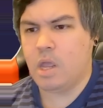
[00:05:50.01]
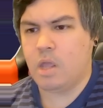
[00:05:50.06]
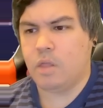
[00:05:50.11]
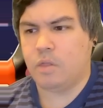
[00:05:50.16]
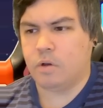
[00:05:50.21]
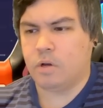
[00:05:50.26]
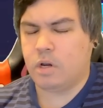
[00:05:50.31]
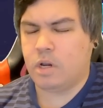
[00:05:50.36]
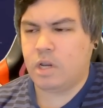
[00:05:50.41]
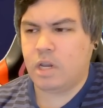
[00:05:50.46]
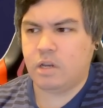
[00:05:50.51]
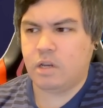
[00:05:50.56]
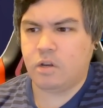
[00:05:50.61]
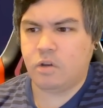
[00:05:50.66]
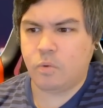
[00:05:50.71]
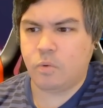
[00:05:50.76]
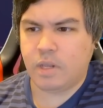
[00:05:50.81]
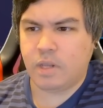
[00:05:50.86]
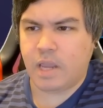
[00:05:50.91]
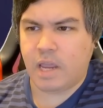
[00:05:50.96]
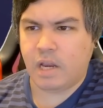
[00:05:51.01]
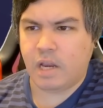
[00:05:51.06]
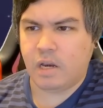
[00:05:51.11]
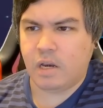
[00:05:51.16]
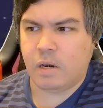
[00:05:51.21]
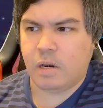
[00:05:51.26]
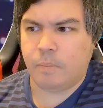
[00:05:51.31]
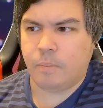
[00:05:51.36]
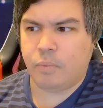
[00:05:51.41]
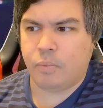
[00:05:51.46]
They're going to need to do it
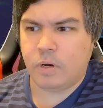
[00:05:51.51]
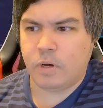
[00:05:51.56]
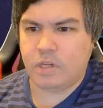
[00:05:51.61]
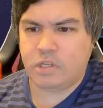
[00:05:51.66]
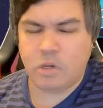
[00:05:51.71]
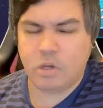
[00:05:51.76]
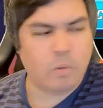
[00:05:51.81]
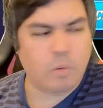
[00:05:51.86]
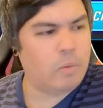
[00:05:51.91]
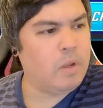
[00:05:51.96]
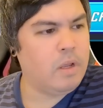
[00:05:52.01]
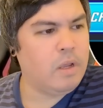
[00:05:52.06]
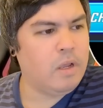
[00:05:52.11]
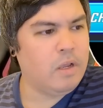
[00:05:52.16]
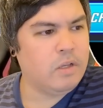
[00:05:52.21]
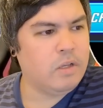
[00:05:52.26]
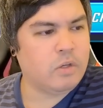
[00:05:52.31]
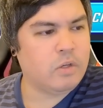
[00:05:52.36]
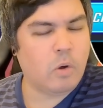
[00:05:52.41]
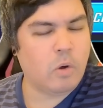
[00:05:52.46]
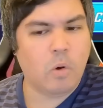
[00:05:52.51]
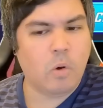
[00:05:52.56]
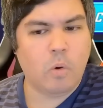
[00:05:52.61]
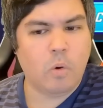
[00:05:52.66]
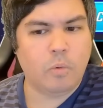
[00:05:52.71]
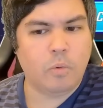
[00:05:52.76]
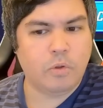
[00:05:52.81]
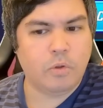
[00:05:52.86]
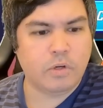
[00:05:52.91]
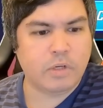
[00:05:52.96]
again pretty soon.
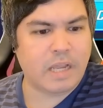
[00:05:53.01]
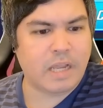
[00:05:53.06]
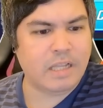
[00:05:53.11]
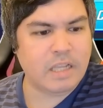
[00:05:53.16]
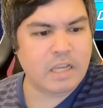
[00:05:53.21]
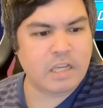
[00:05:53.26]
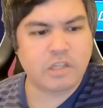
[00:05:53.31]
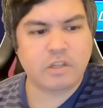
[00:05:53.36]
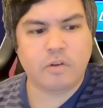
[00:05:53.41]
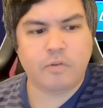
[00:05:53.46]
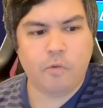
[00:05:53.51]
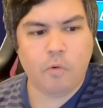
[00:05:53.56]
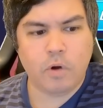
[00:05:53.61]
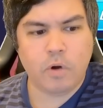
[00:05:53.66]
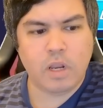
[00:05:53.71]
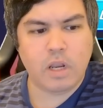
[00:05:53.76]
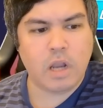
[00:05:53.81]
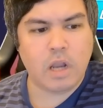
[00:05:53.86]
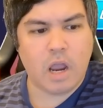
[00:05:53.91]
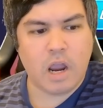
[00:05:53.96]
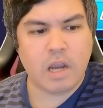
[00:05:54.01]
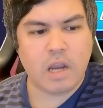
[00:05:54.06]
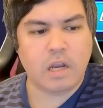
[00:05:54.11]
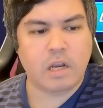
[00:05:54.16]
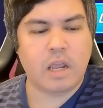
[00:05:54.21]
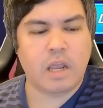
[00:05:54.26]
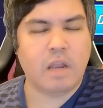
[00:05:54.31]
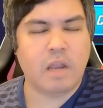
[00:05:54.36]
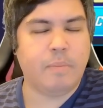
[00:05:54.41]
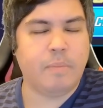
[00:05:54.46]
So there's at least
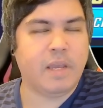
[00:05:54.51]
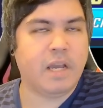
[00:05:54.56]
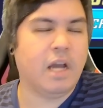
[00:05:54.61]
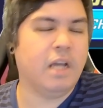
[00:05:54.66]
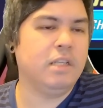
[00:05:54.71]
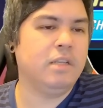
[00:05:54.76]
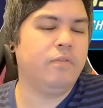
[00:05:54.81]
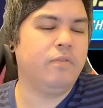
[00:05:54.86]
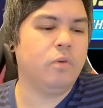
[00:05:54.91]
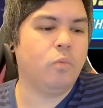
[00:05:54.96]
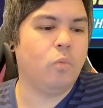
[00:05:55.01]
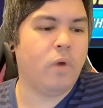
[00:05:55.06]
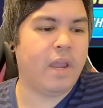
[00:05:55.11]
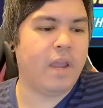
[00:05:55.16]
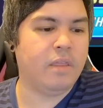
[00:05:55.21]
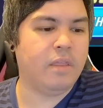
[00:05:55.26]
49, and because of the way